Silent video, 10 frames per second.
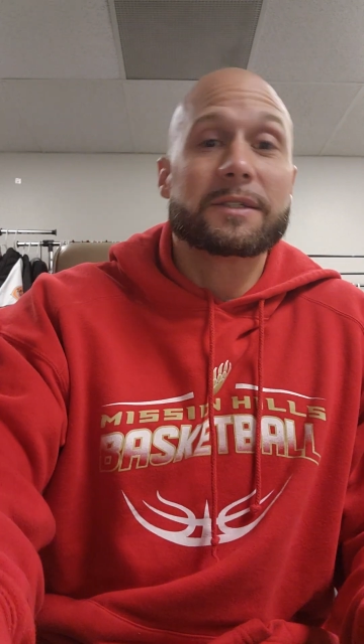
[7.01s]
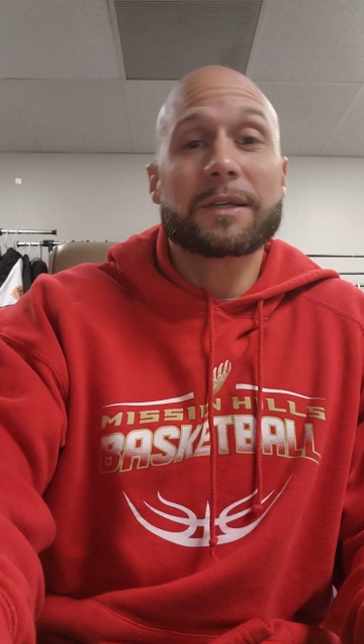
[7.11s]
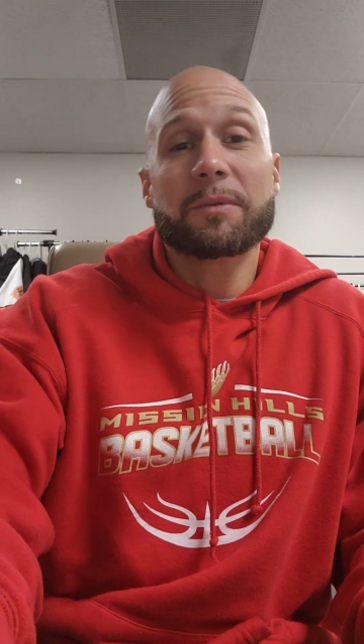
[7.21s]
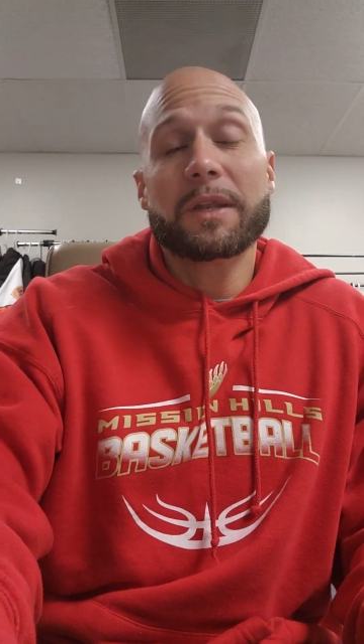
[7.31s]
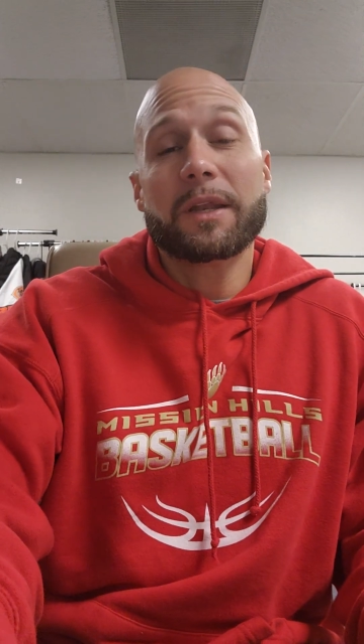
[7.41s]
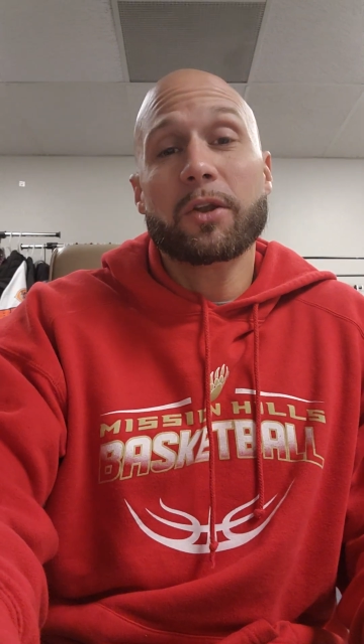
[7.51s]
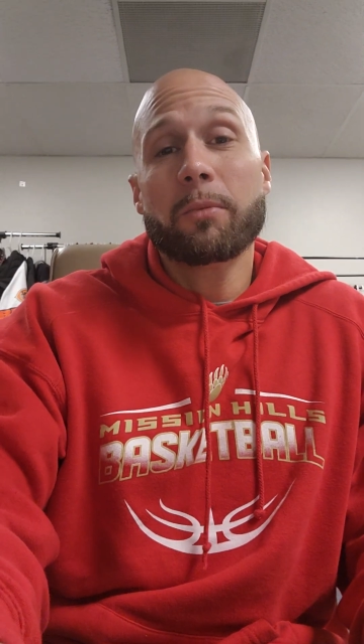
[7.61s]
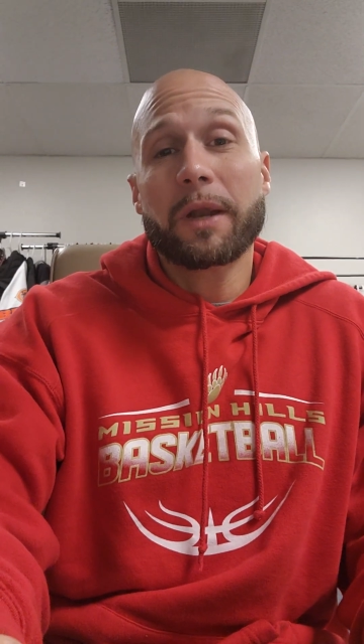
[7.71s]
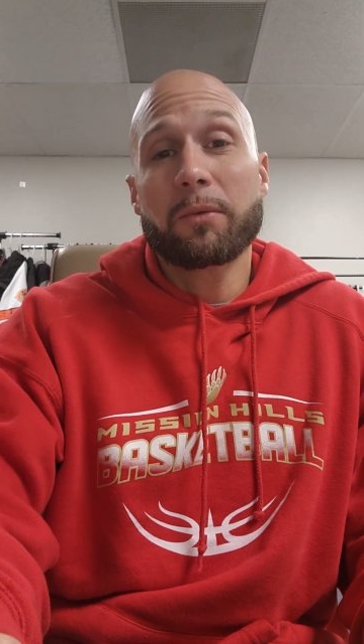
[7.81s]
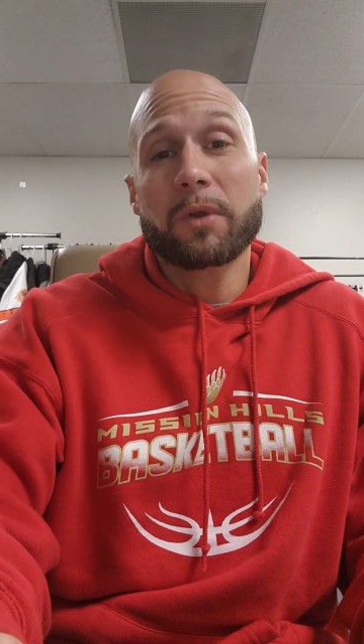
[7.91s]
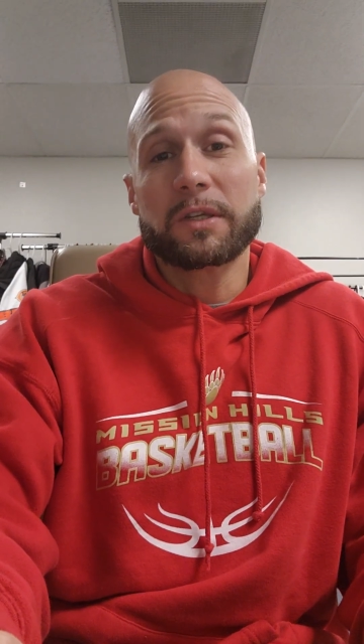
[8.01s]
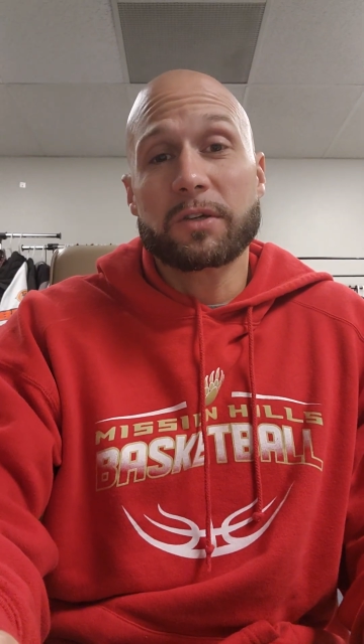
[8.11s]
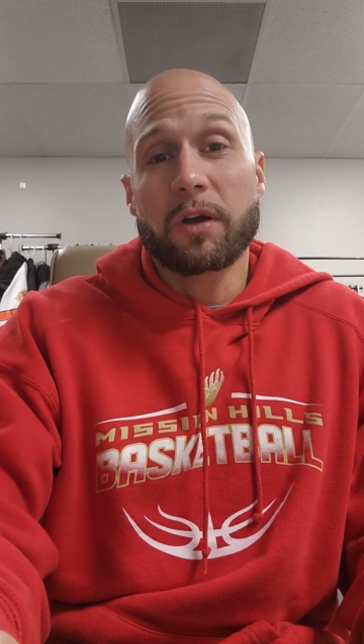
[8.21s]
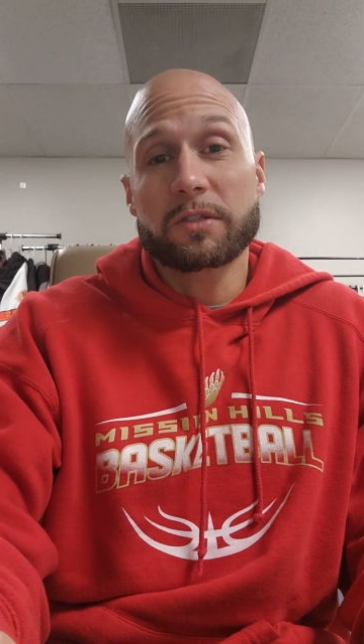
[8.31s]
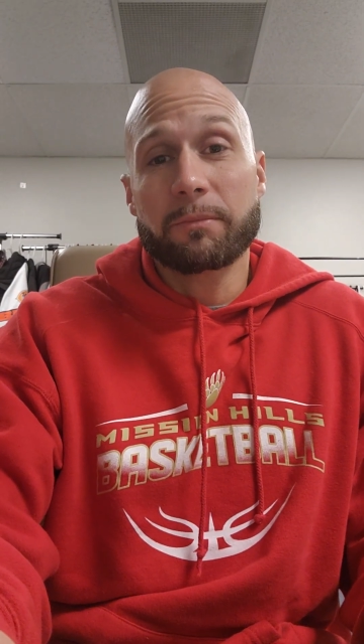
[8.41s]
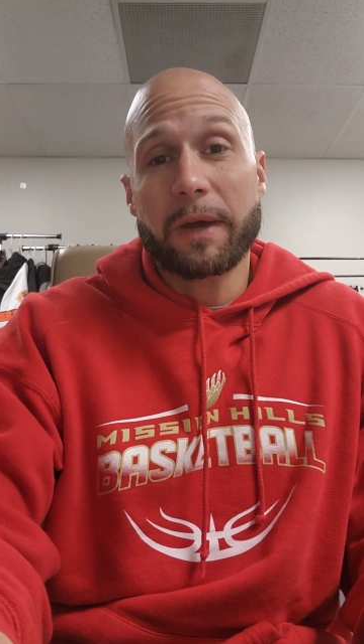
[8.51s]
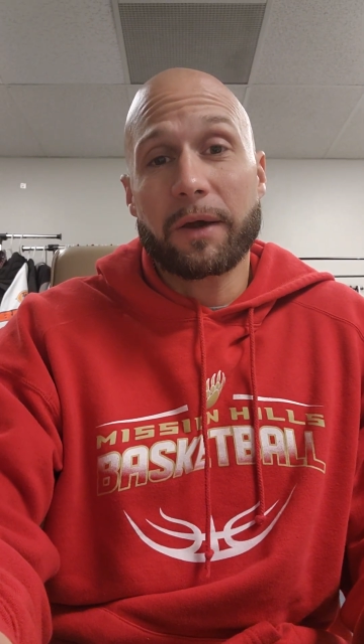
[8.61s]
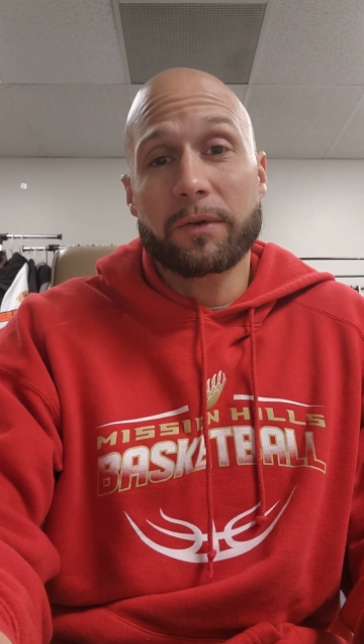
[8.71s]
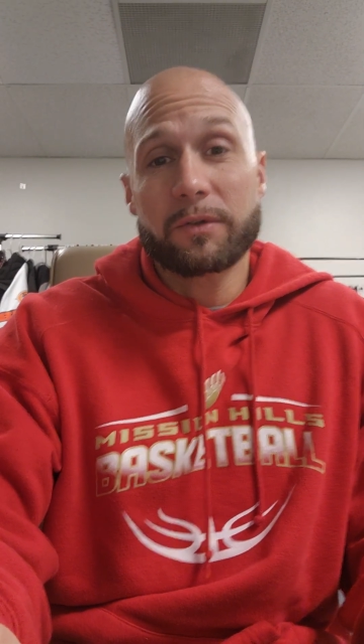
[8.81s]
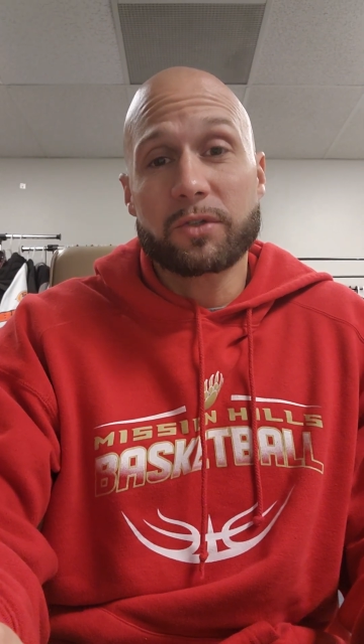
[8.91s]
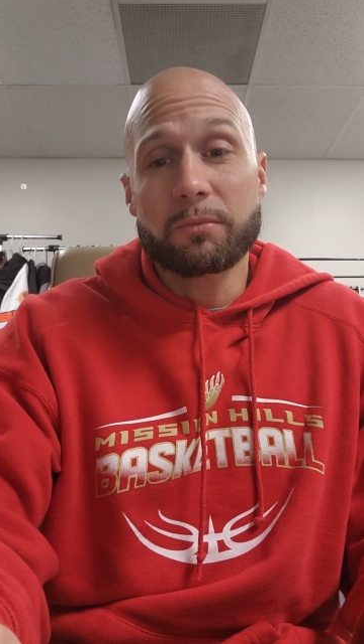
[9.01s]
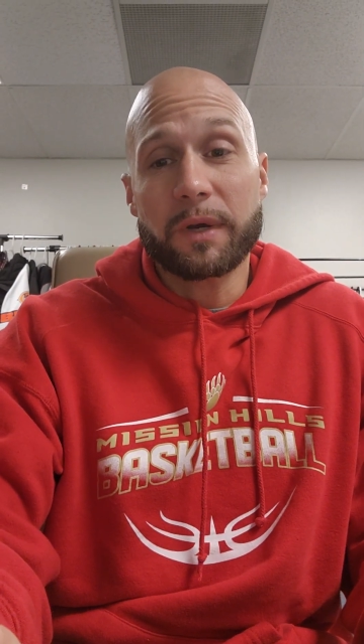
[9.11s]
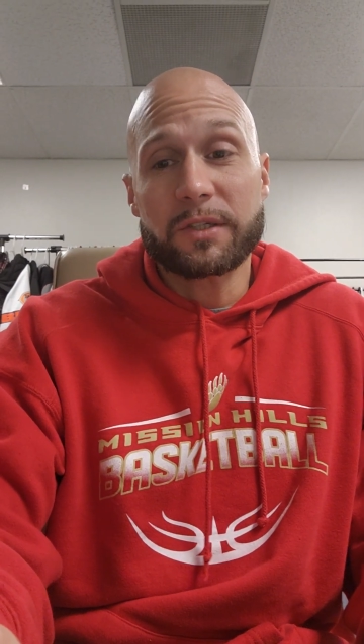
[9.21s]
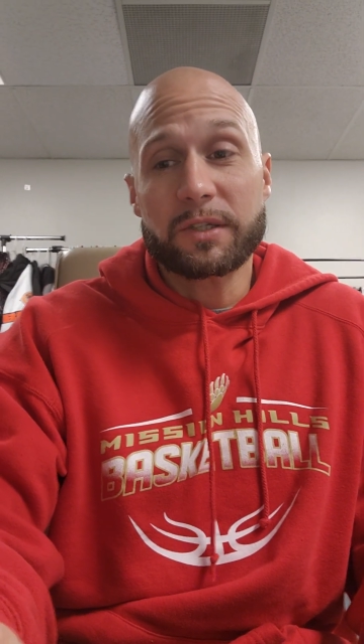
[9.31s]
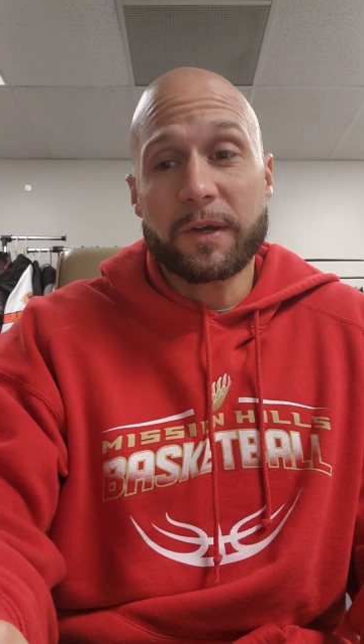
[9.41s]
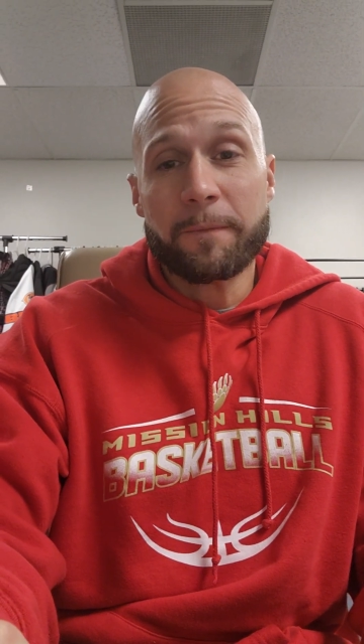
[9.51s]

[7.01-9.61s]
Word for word: something that nobody really talks about too much.